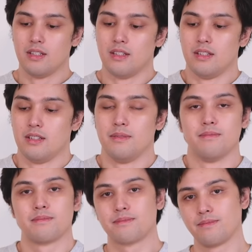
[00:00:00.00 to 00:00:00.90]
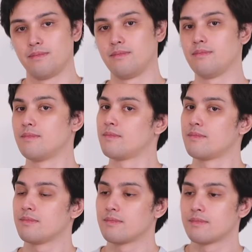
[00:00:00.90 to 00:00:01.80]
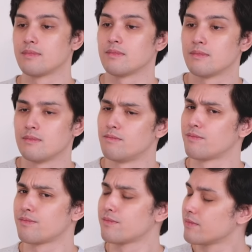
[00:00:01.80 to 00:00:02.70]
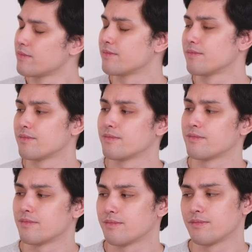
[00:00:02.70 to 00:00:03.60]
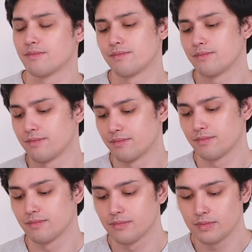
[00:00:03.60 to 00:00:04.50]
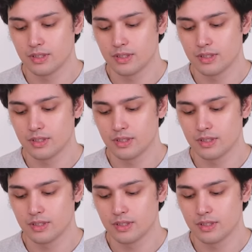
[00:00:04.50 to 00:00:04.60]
The person shown says nothing.